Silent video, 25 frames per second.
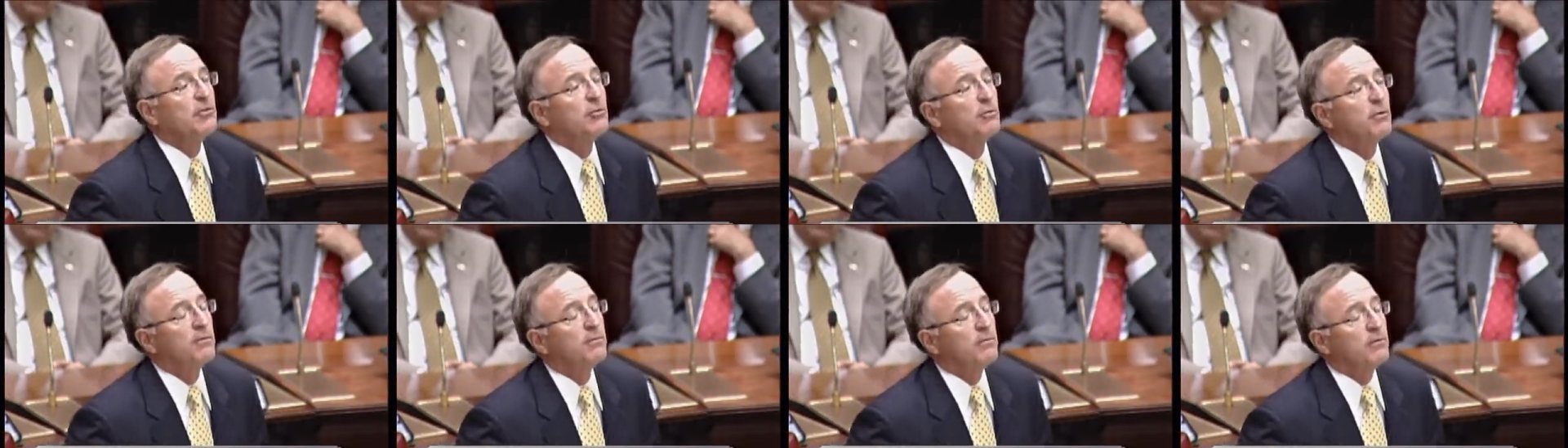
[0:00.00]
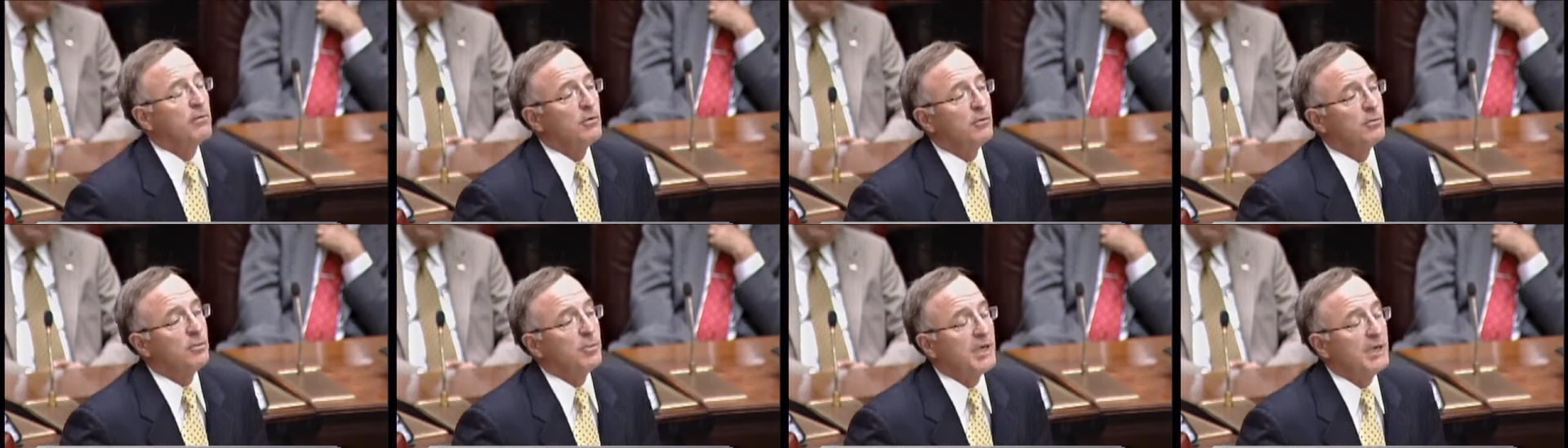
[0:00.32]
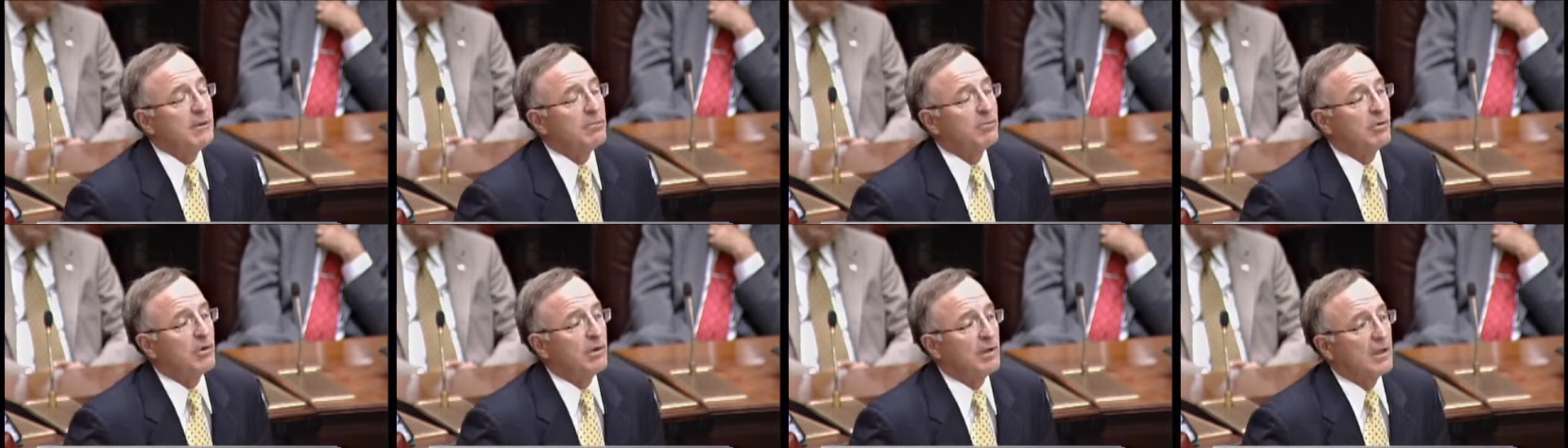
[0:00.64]
to a few
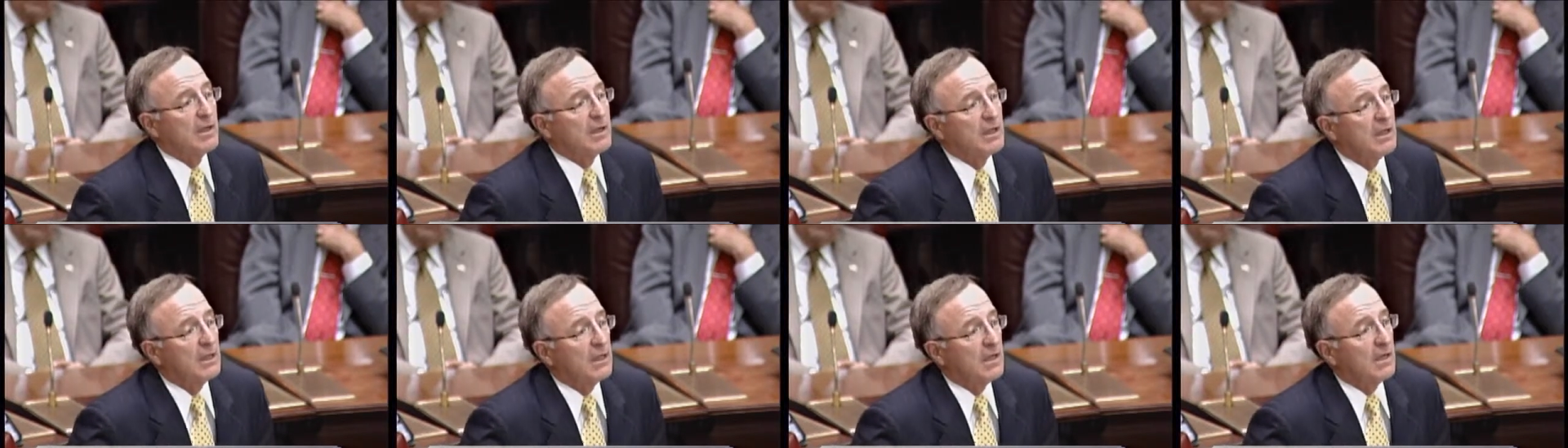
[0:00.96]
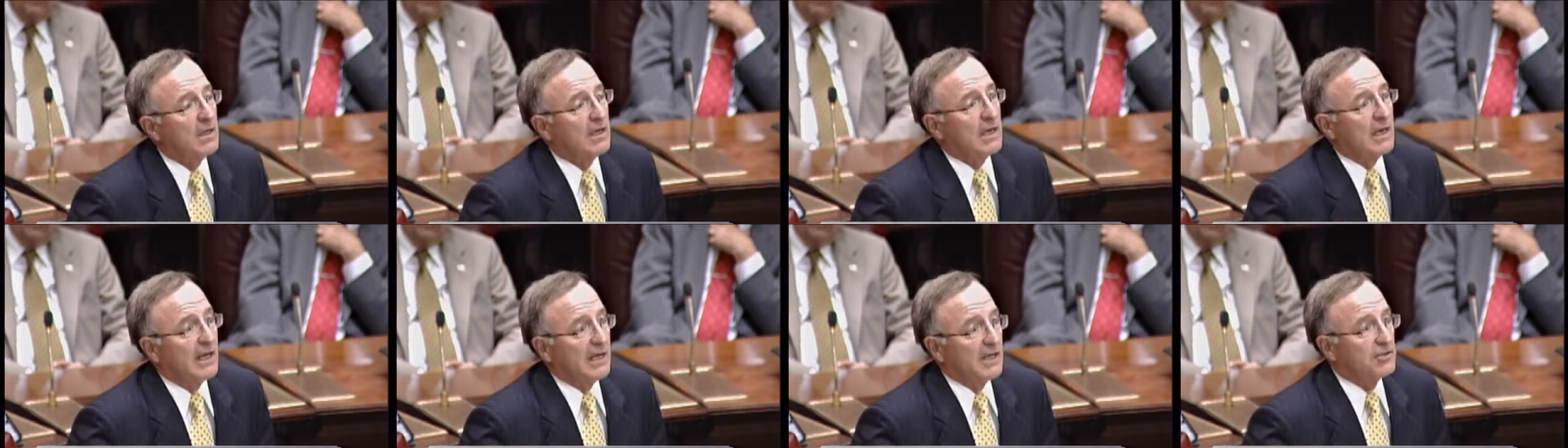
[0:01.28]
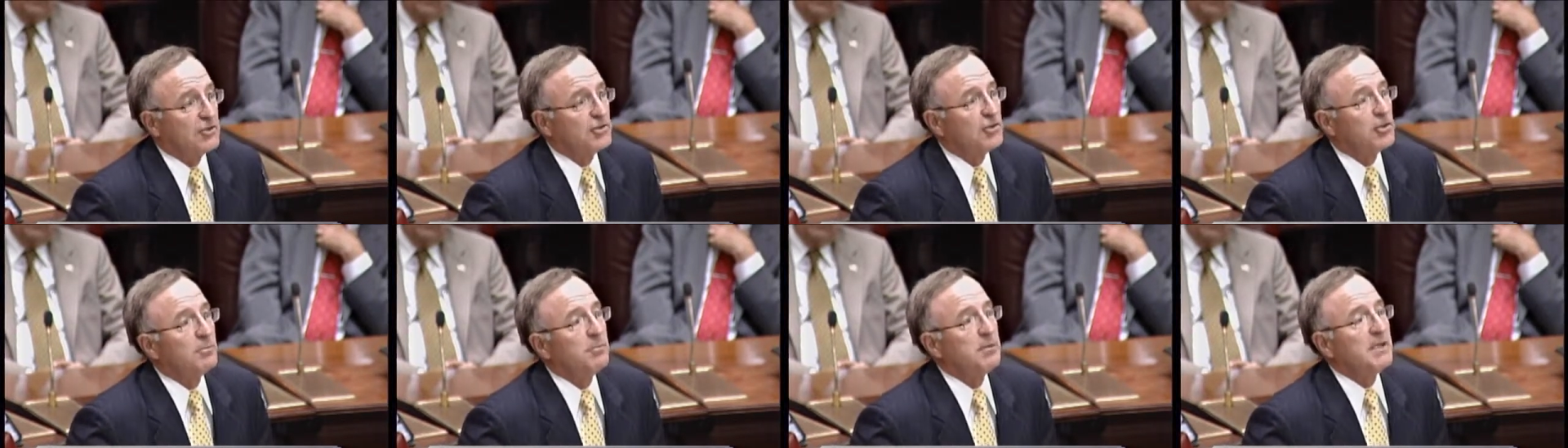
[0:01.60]
people, and
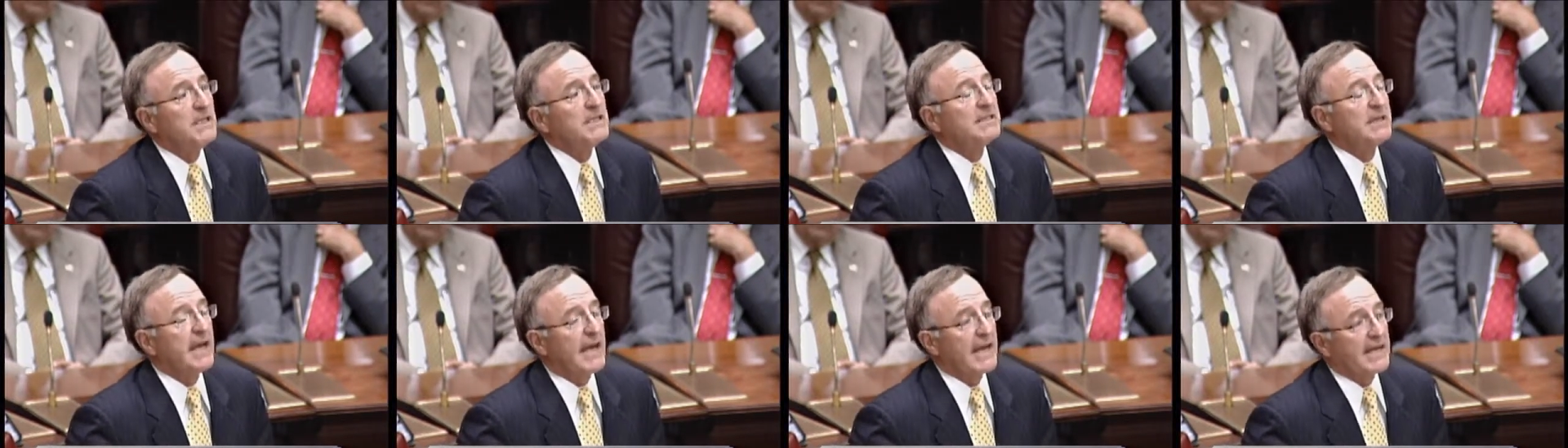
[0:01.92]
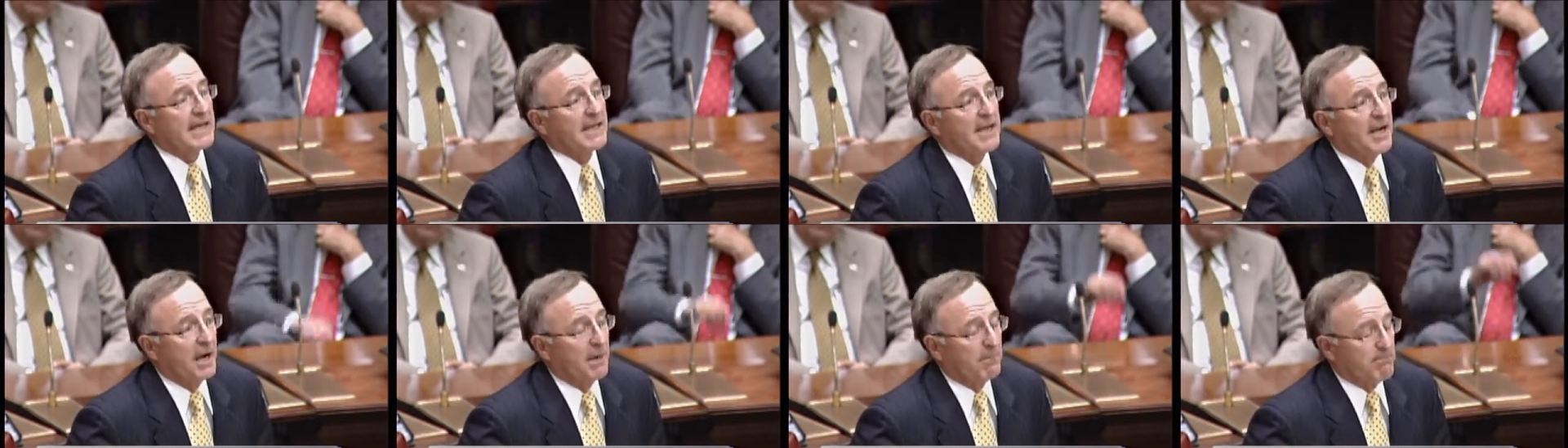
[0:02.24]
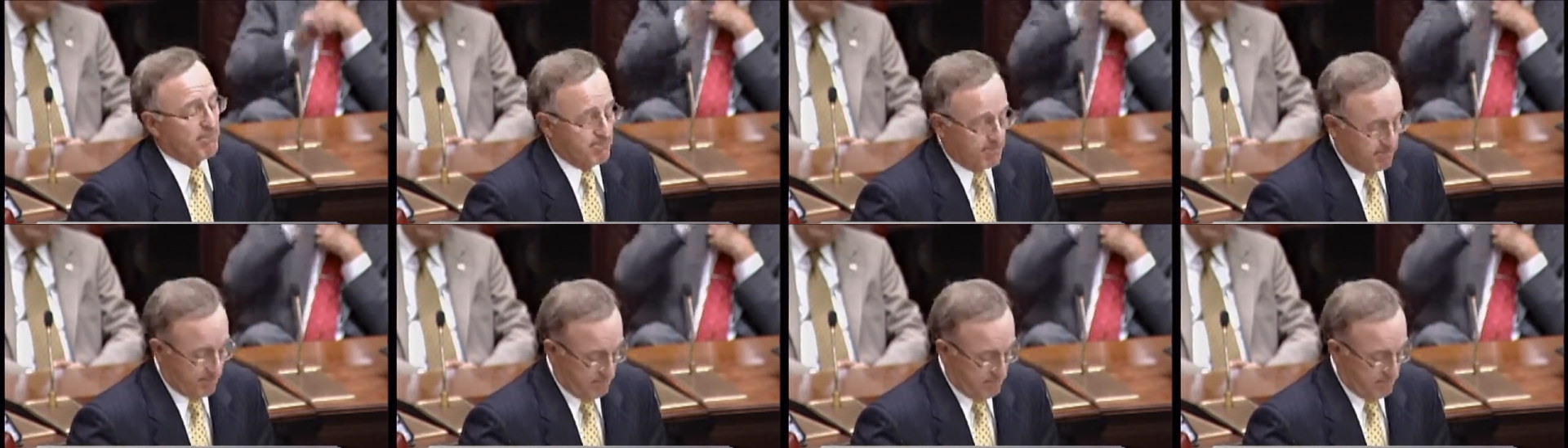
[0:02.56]
it should be taken up.